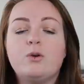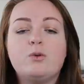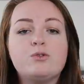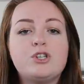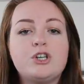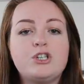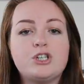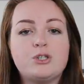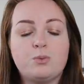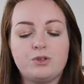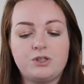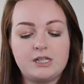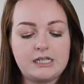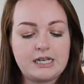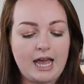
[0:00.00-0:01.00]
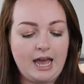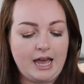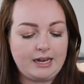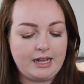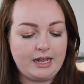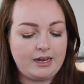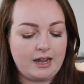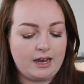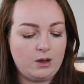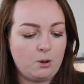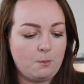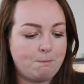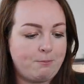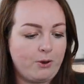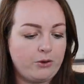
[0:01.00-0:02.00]
I also just wanted to add in a
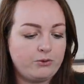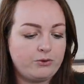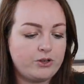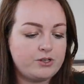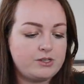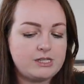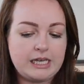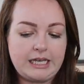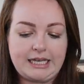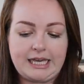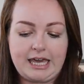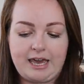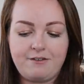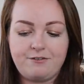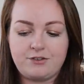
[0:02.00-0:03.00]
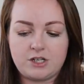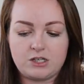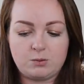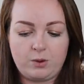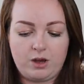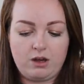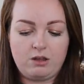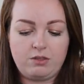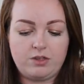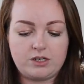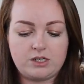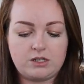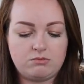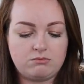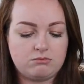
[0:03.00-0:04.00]
little bonus gift as well
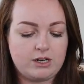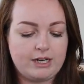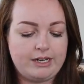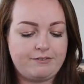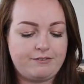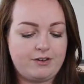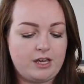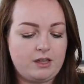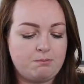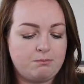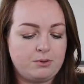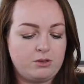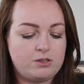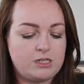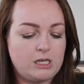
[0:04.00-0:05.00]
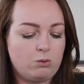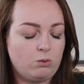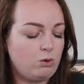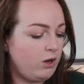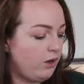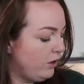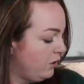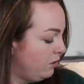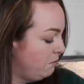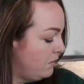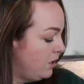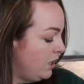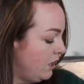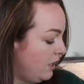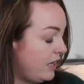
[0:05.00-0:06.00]
that didn't really fit in beauty or
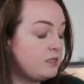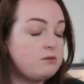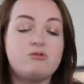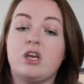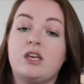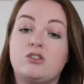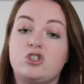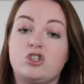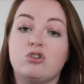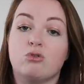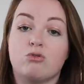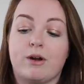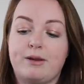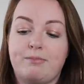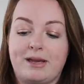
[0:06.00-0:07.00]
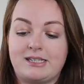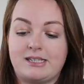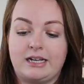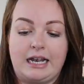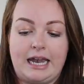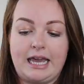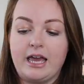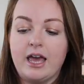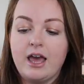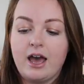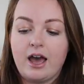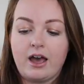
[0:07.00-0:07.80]
home. It's jewellery, basically.